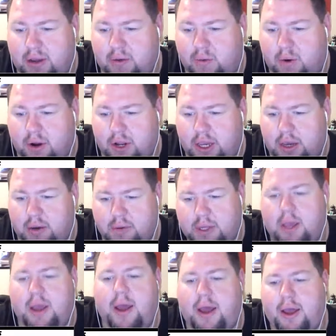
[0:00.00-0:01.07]
or
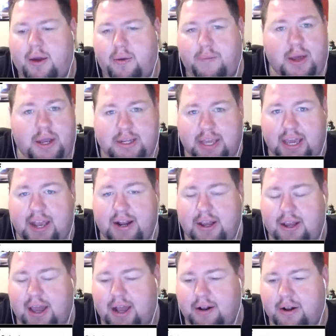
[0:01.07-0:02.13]
Utah or Montana.
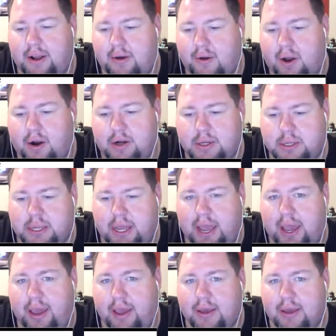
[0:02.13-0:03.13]
I don't know. Hard to say.